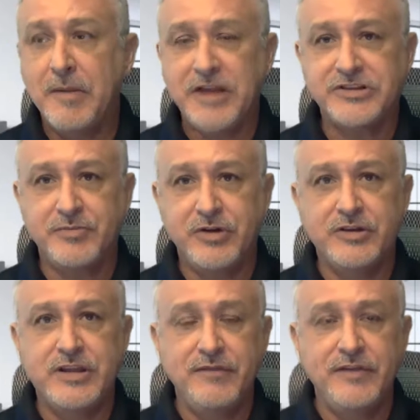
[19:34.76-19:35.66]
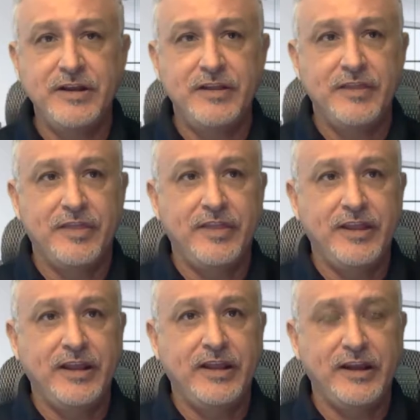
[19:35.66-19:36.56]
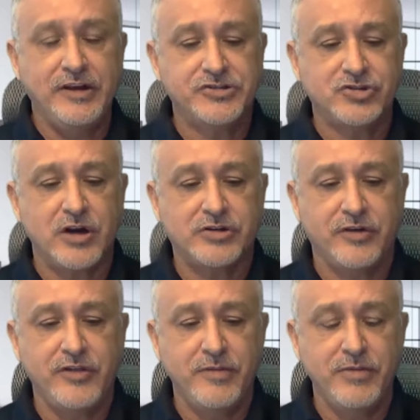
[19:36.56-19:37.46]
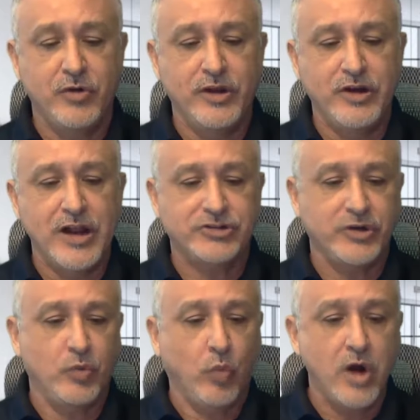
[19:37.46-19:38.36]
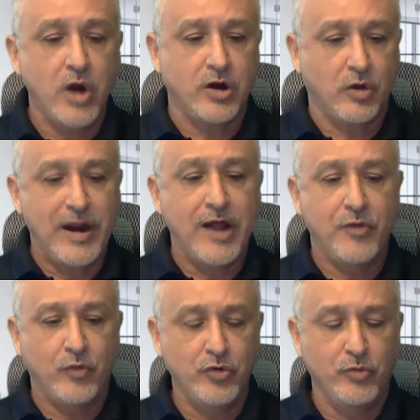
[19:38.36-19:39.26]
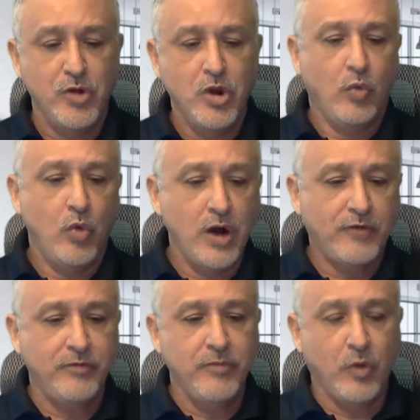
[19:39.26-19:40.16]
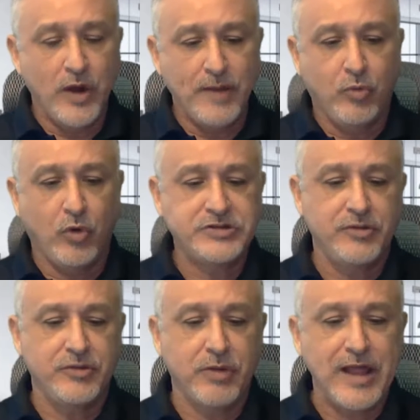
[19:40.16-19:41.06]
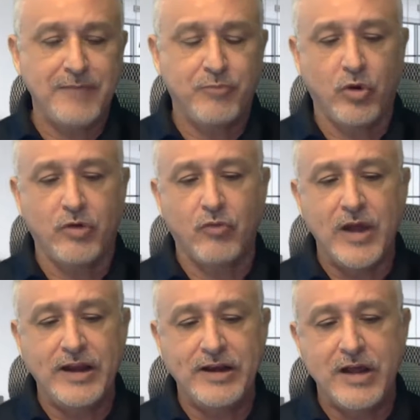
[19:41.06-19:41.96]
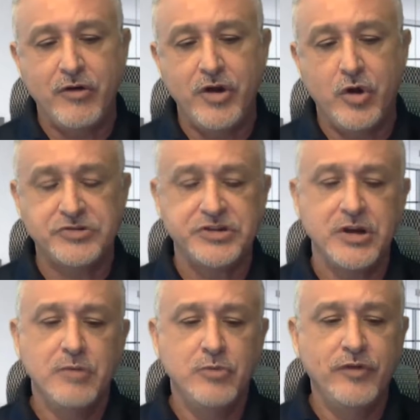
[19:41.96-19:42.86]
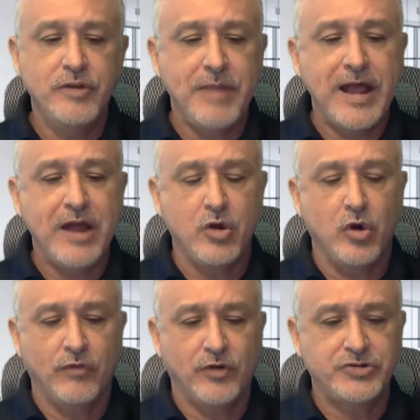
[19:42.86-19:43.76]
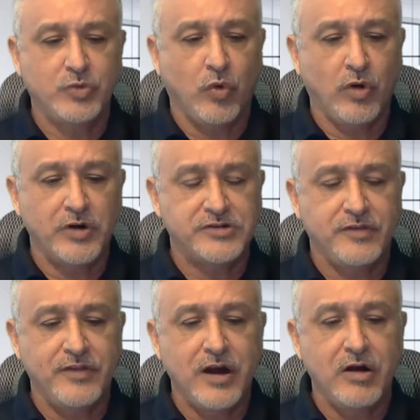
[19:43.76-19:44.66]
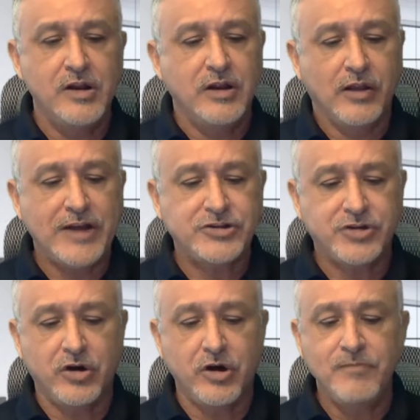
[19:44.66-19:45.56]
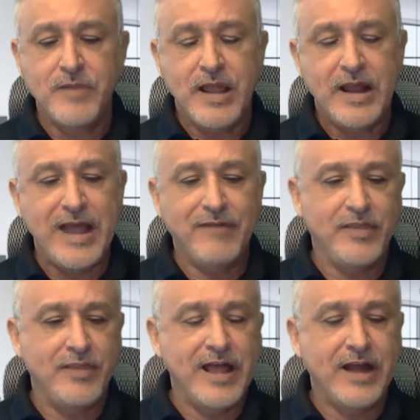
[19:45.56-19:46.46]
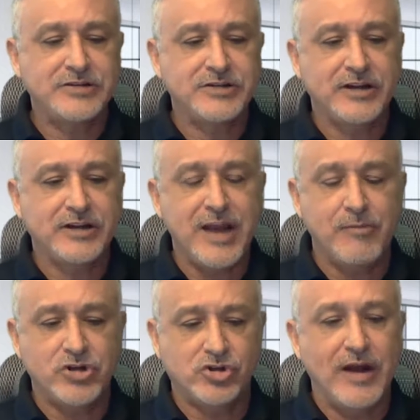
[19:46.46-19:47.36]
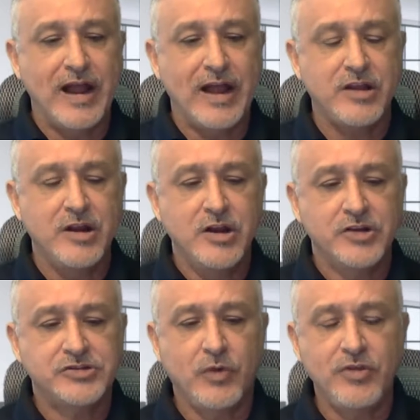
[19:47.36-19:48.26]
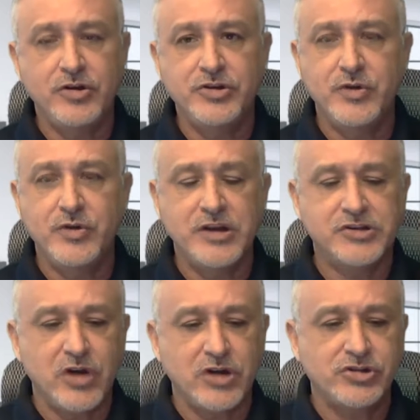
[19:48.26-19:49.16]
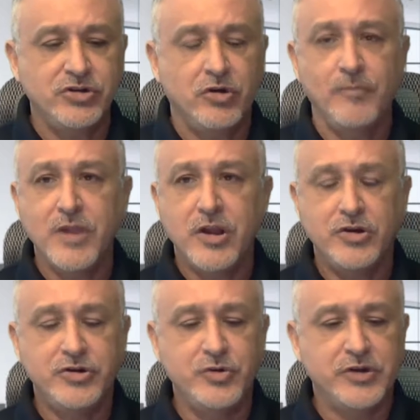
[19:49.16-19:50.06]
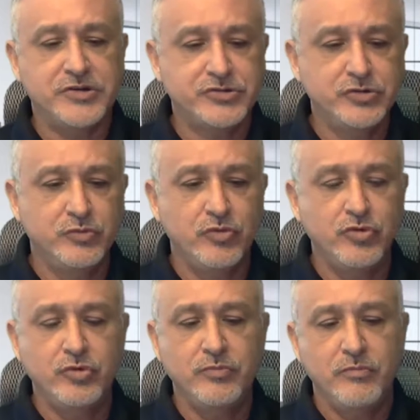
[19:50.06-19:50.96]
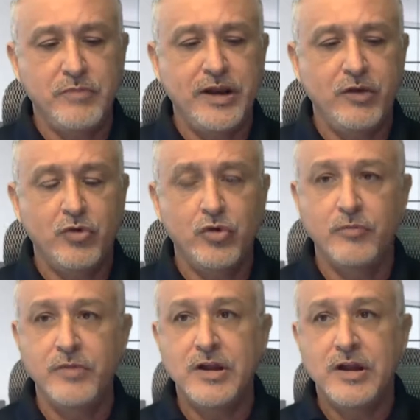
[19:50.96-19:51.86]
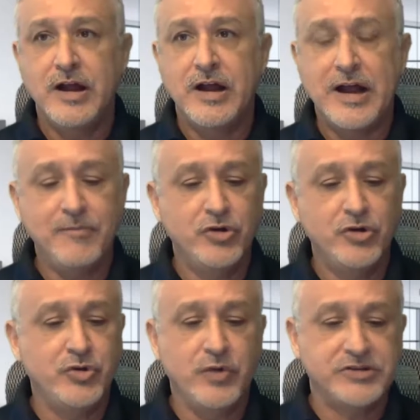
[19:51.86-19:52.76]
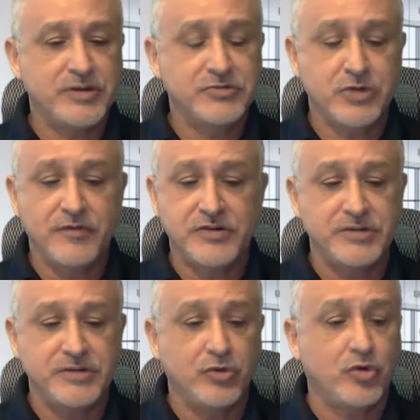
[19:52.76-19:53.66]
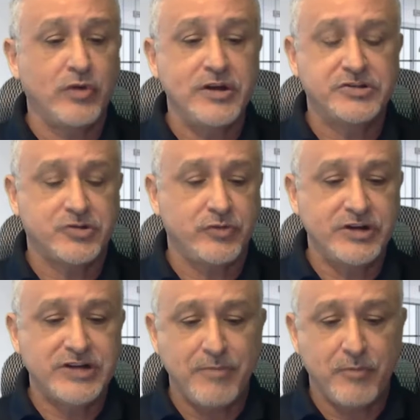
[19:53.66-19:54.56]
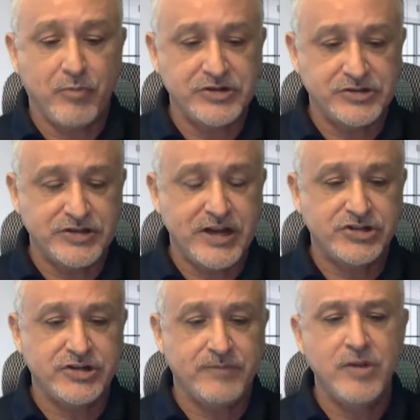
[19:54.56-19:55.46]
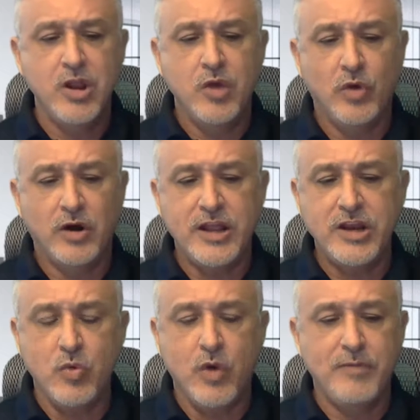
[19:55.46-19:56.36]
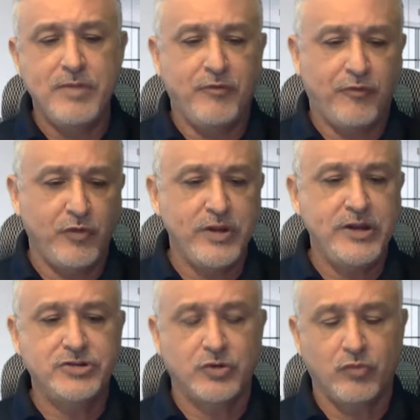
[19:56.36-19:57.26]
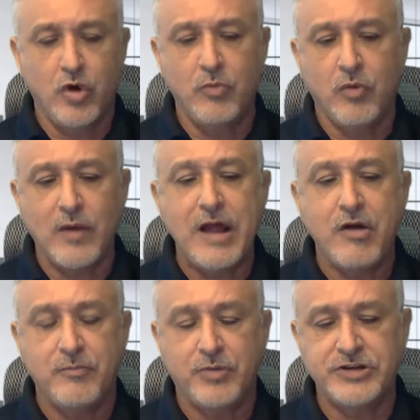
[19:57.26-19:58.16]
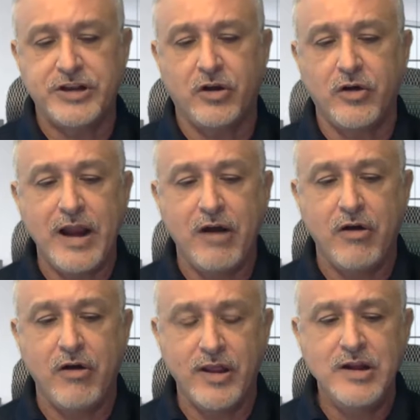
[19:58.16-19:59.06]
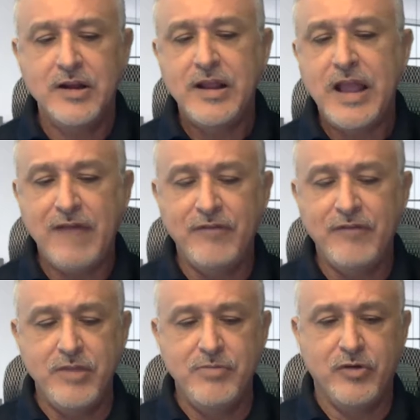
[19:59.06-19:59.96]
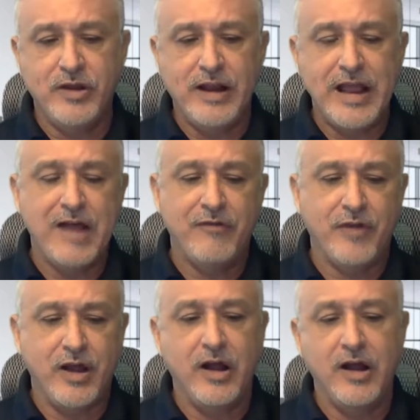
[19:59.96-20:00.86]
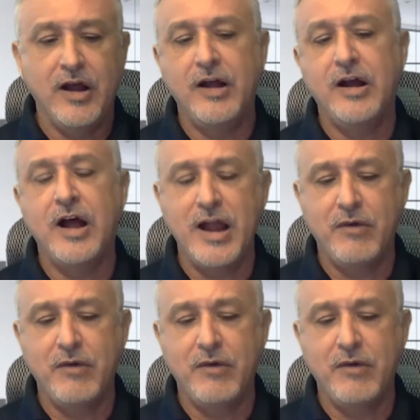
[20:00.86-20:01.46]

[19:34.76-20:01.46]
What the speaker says: except you're giving the instructor the ability to actually walk around the room, walk from the whiteboard to the blackboard, writing down notes, moving back over towards their lectern and having that camera track. So whether you're doing instructional, you're doing a Zoom room, meeting room, you're doing some sort of a simple green screen type of presentation where, again, you want to be free to roam around a particular area, having the ability to have a high